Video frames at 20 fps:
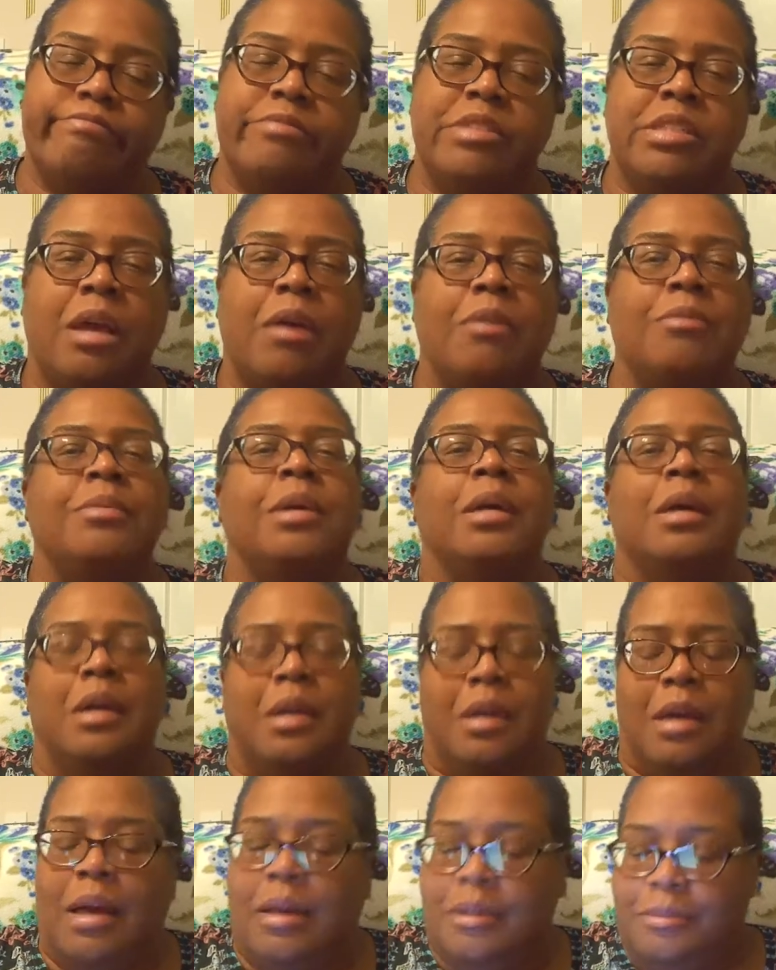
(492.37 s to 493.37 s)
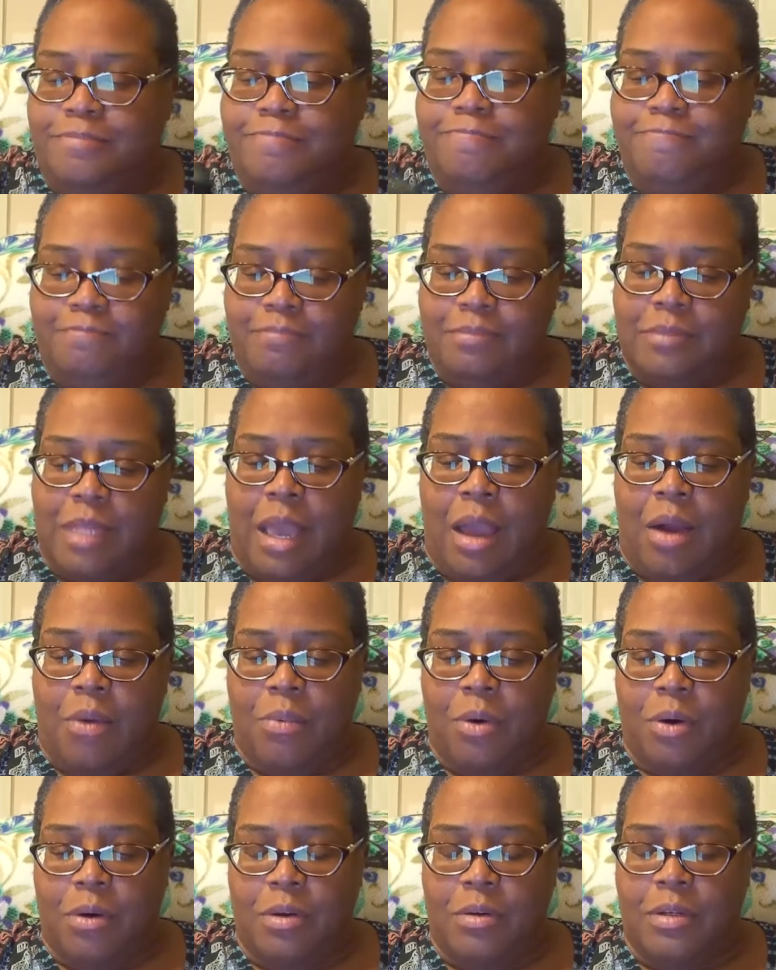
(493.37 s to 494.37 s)
So I'll
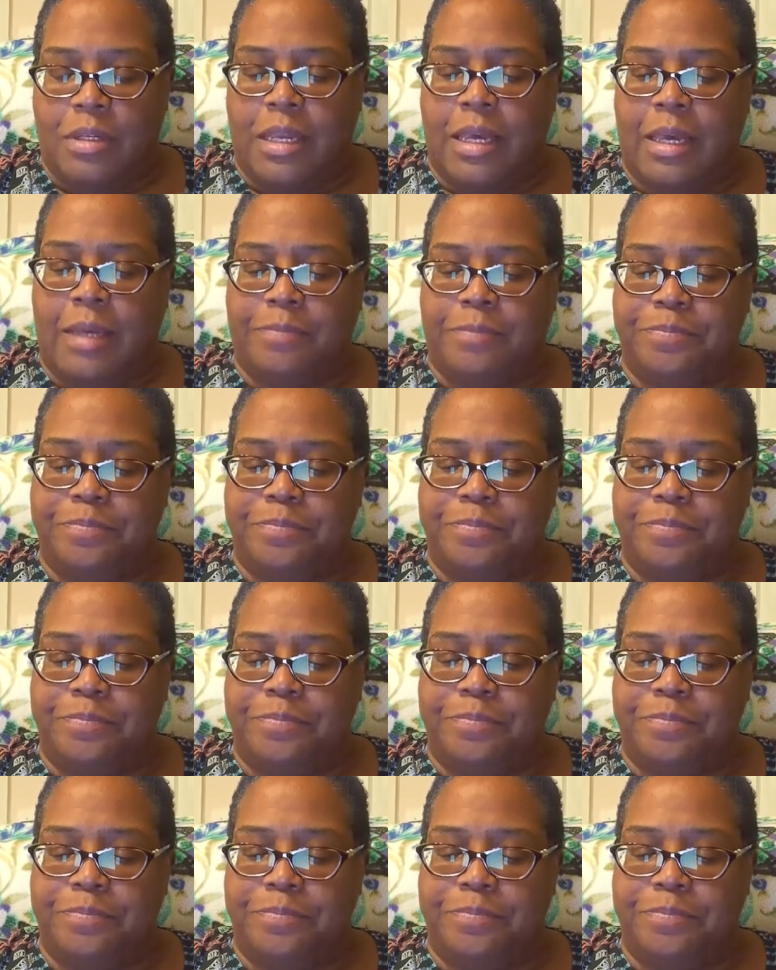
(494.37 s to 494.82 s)
work on that.